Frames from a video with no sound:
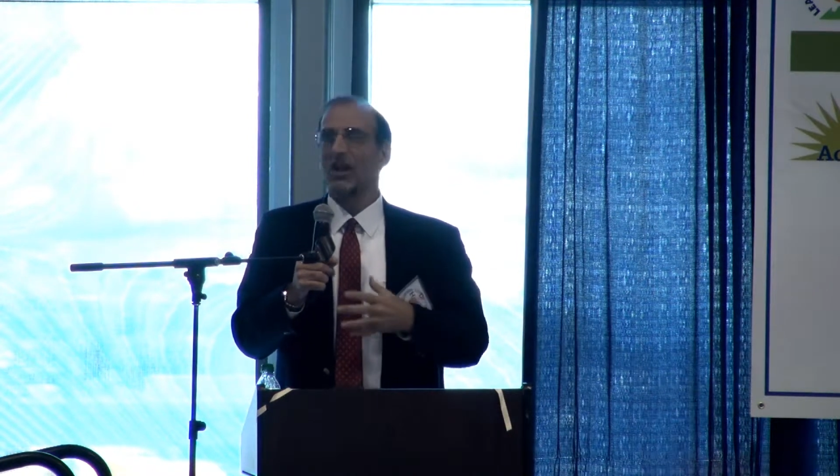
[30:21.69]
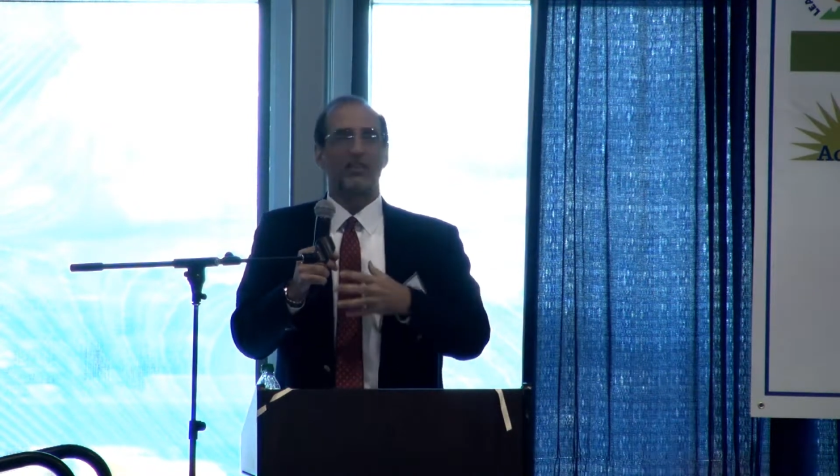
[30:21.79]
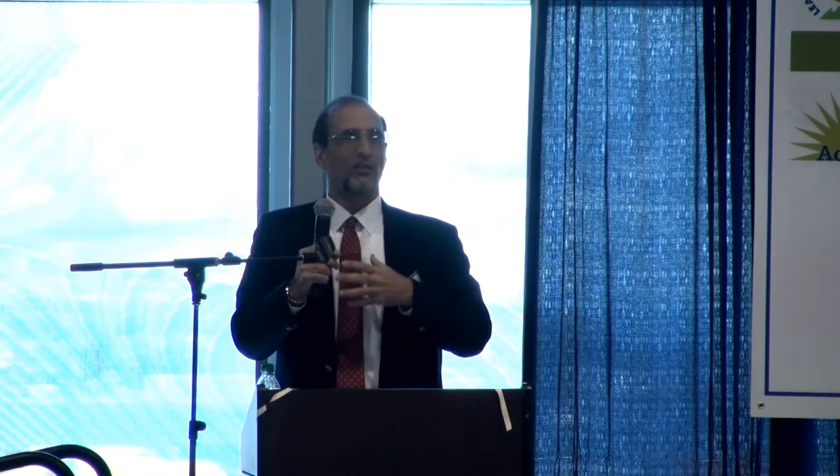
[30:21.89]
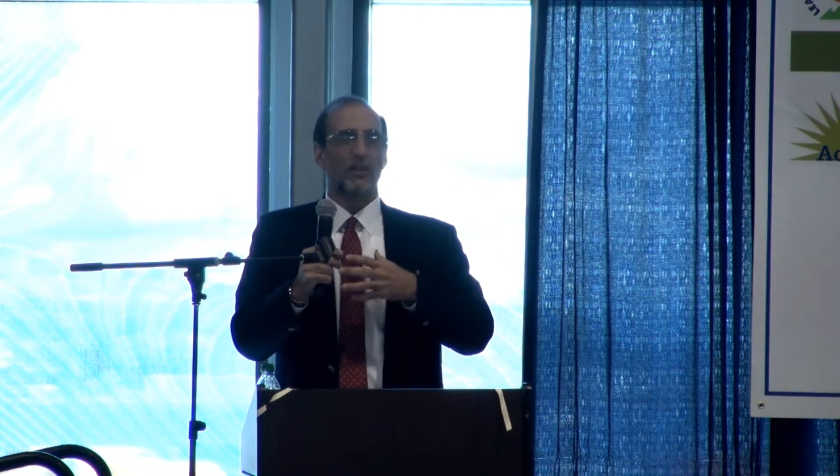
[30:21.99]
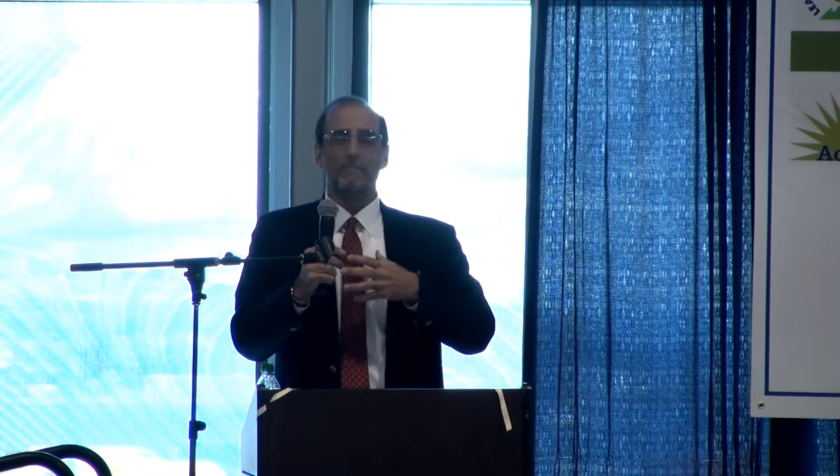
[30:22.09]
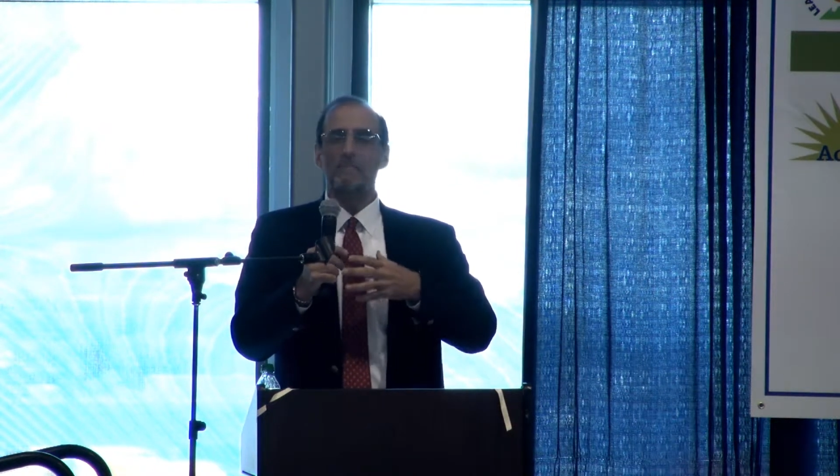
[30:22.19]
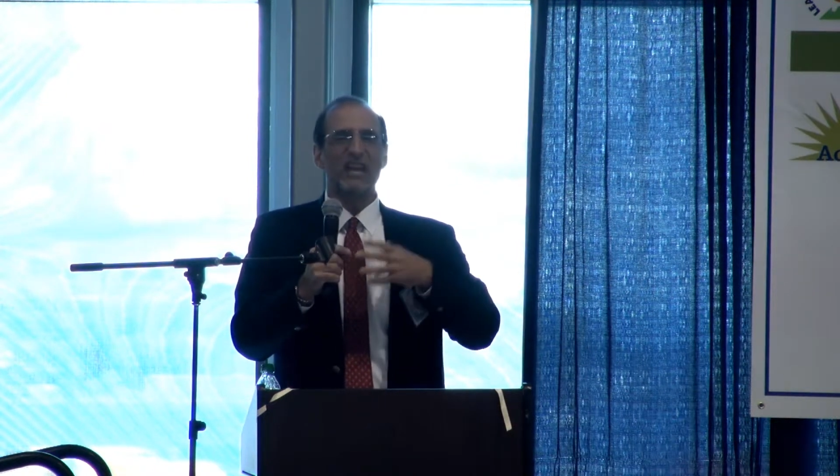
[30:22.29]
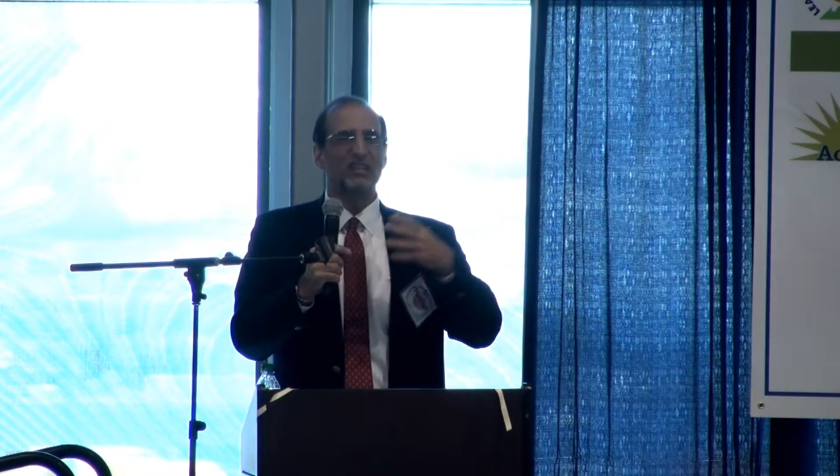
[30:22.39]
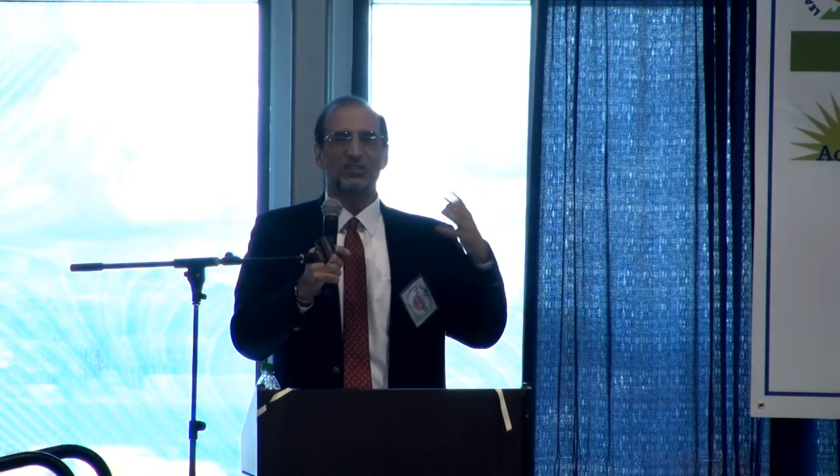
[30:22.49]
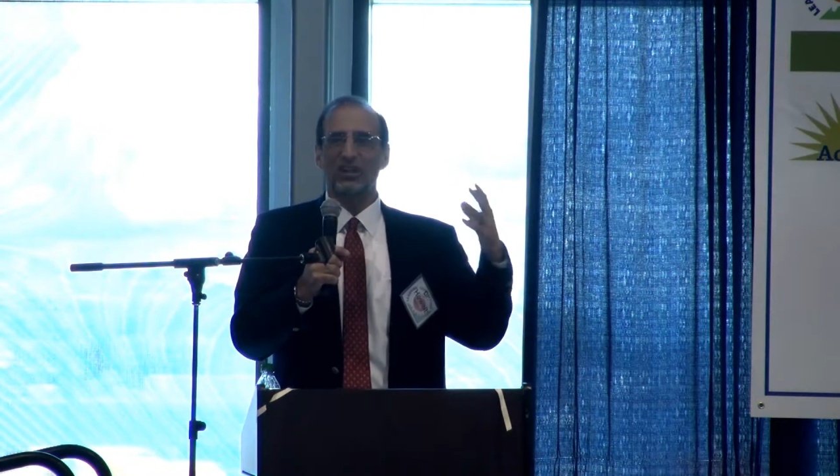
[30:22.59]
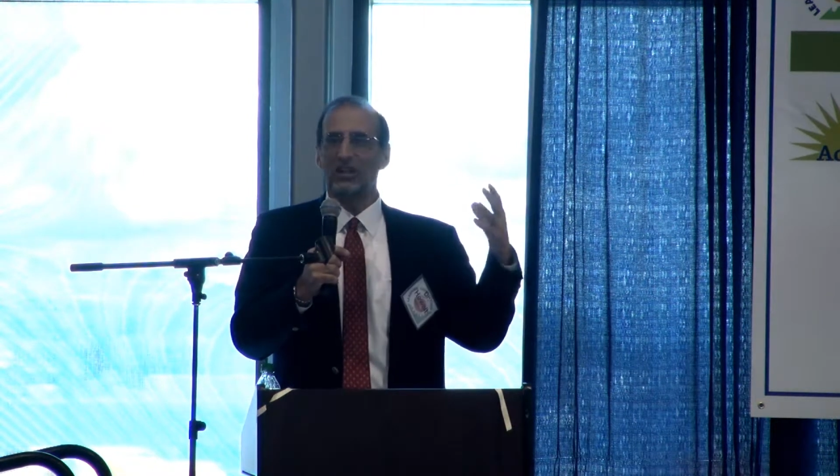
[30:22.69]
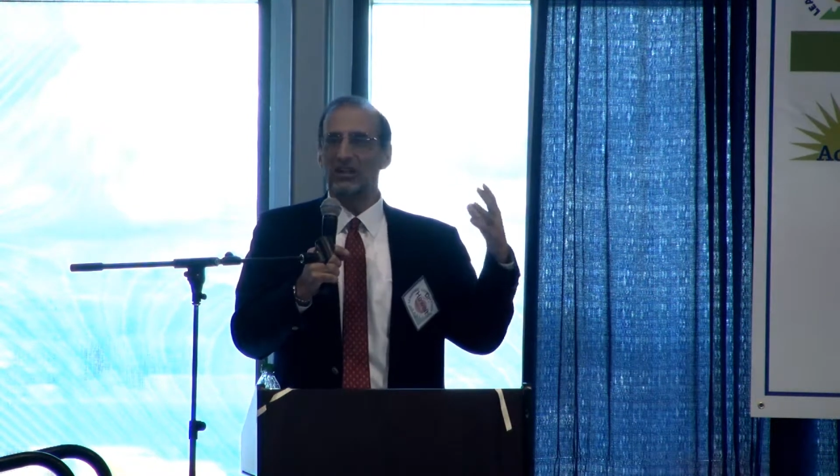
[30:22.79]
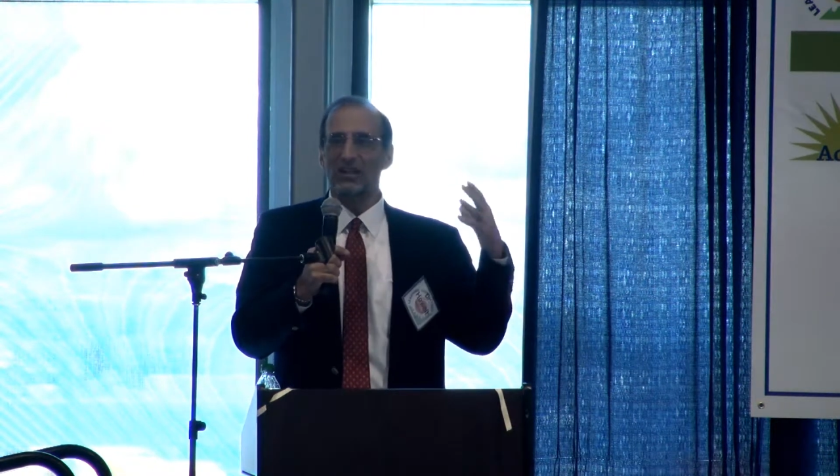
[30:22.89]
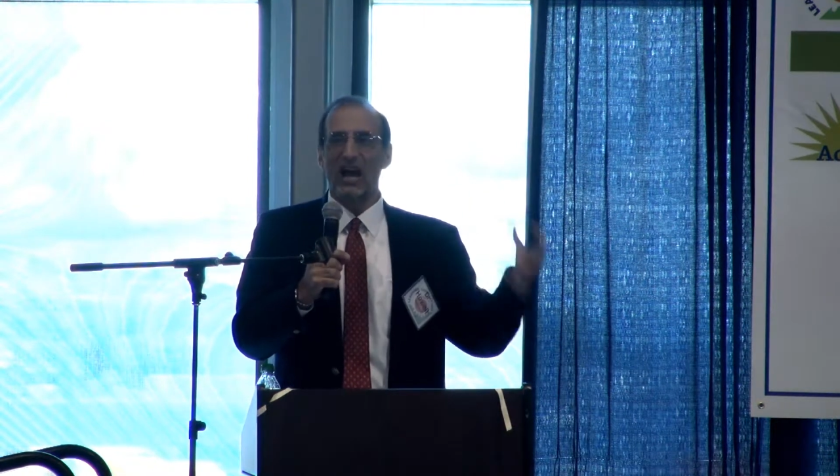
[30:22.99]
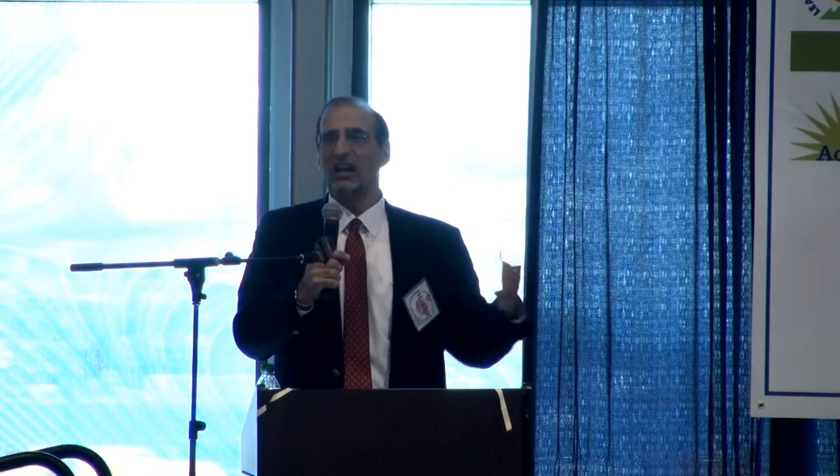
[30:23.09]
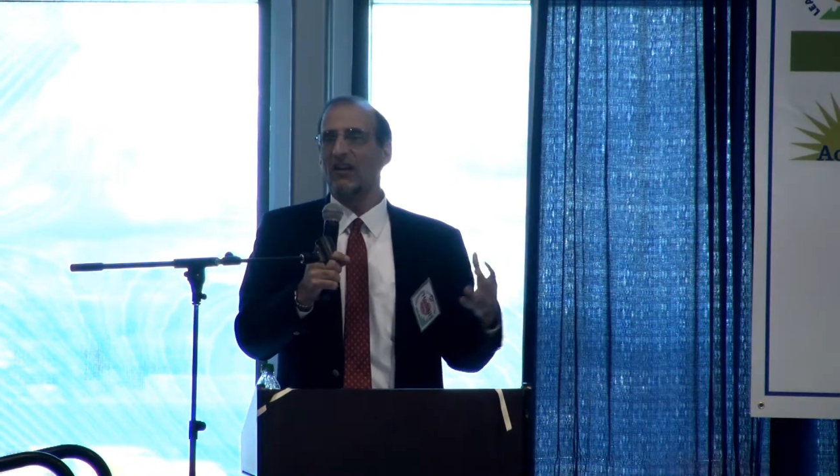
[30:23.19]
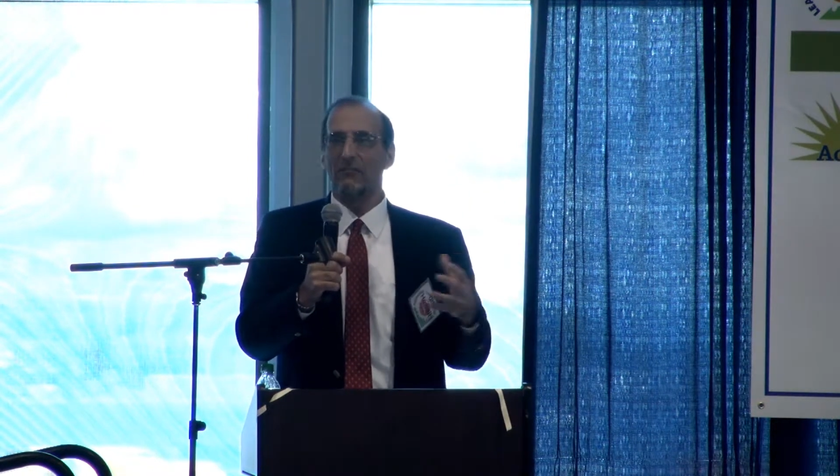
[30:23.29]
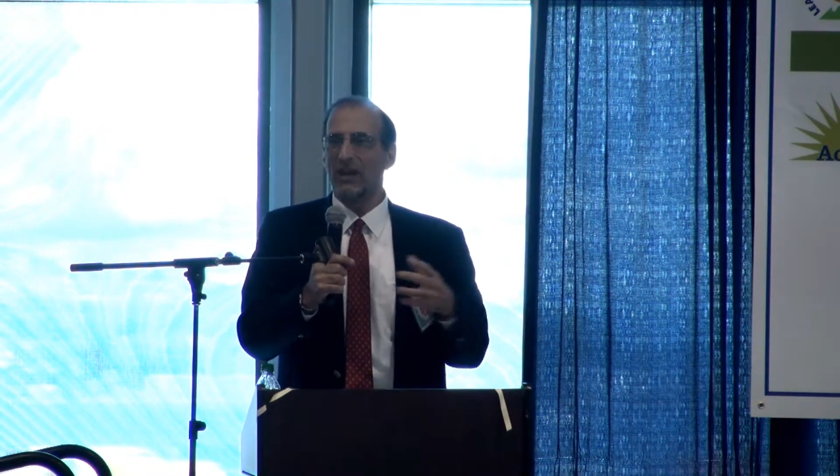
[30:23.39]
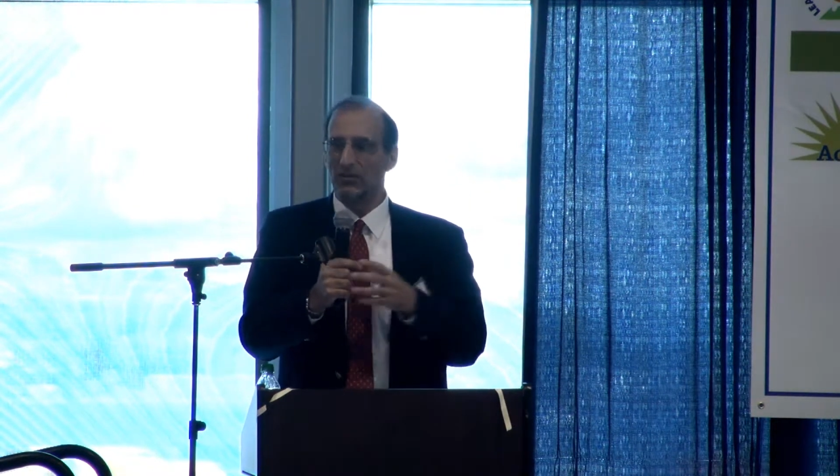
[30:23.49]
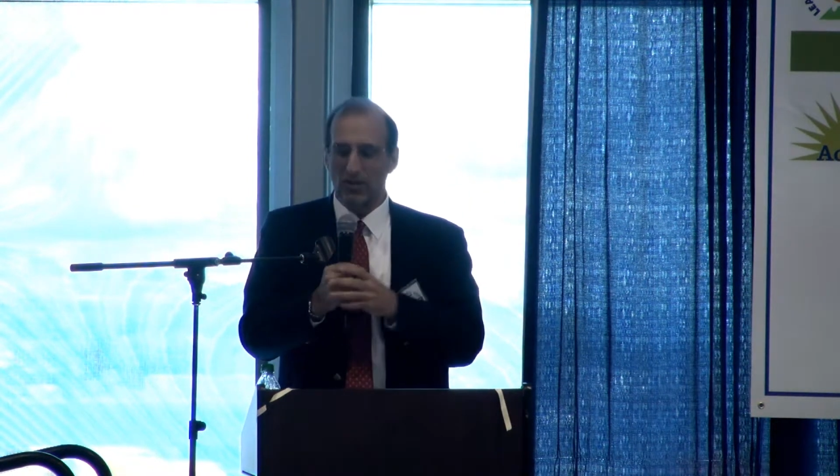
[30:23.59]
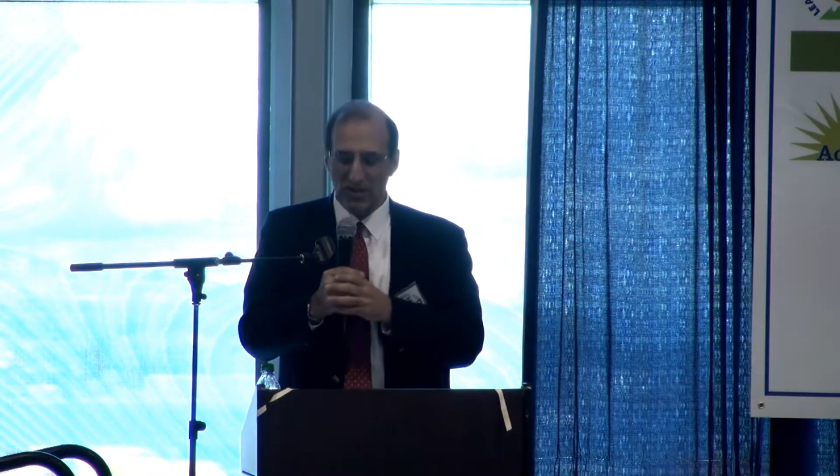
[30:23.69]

There are amazing non-governmental